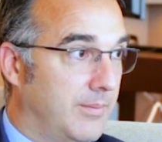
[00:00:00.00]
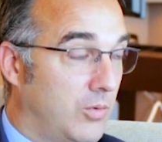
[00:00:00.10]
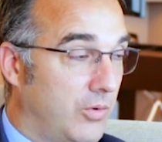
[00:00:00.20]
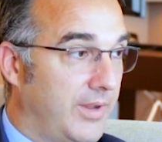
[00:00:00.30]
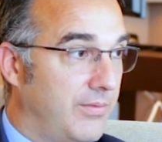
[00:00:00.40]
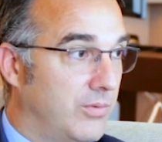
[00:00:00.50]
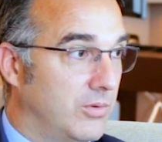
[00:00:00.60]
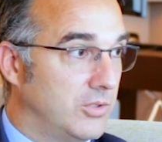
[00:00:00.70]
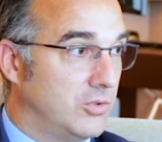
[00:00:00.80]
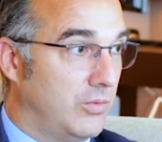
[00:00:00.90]
more
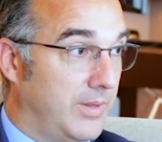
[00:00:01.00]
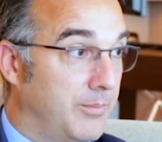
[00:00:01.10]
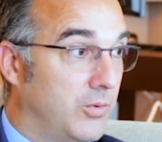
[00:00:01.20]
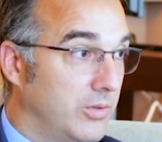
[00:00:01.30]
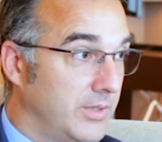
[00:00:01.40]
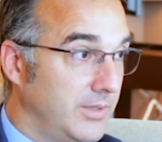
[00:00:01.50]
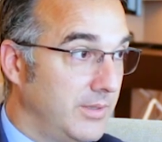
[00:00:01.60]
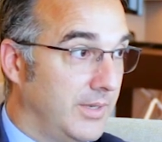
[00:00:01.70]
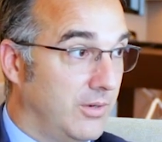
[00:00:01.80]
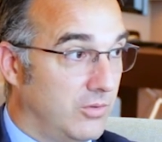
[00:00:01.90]
efforts to the
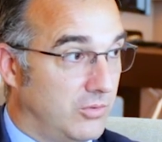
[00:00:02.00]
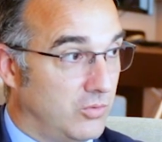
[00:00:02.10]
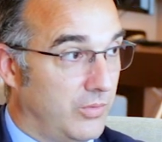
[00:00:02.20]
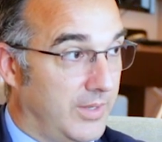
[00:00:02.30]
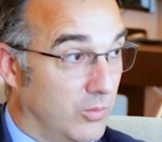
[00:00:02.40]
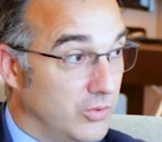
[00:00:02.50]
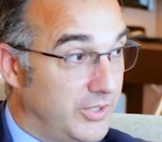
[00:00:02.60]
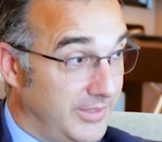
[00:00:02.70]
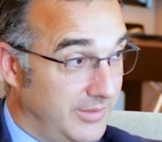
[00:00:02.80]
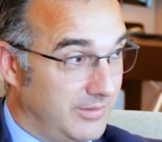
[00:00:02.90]
important and not to the
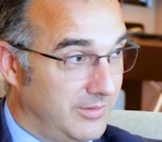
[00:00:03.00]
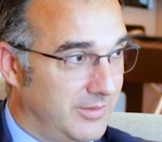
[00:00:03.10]
urgent,